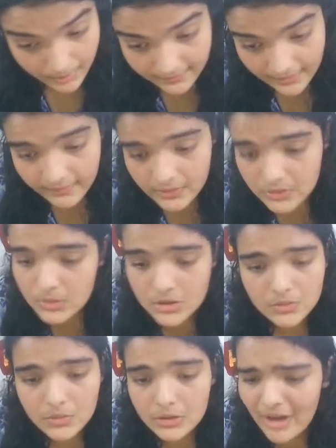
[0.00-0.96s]
flavor. So we're
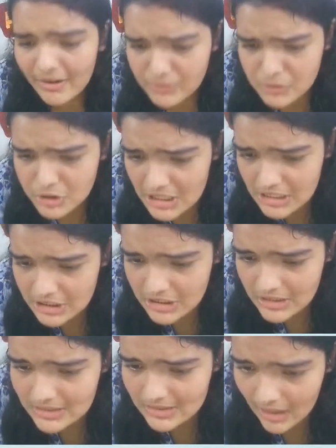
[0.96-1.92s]
just going to have to change
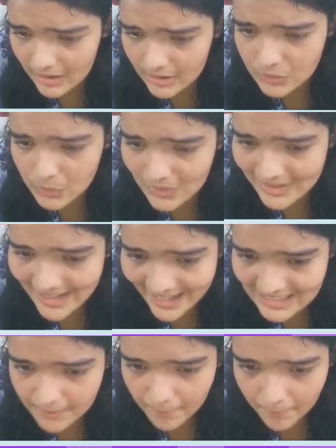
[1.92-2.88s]
this color to
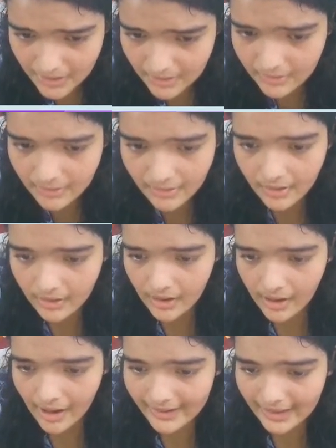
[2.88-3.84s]
light pink.
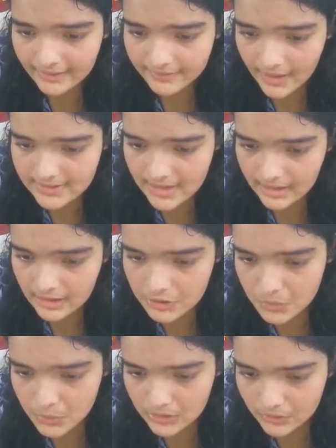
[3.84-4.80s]
Again, if there's any
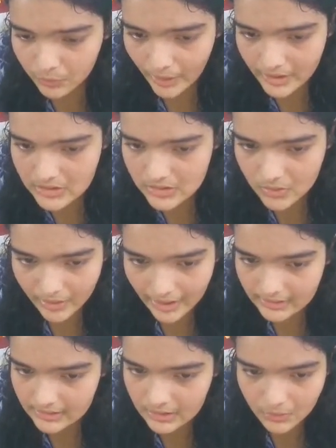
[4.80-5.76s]
issue with the voice or
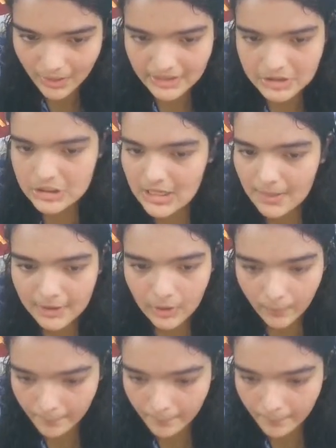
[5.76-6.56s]
anything, you guys just let me know.